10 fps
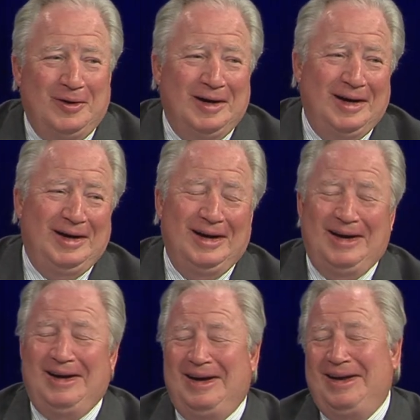
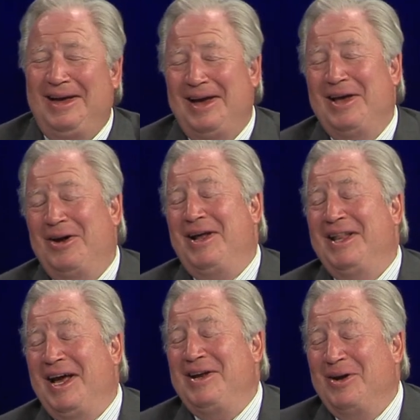uh, and on
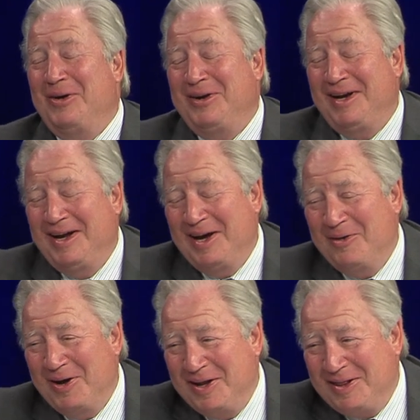that note, I
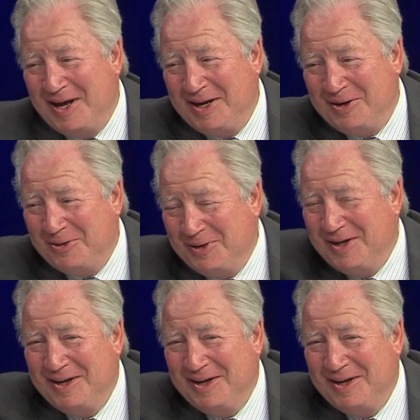want to thank you.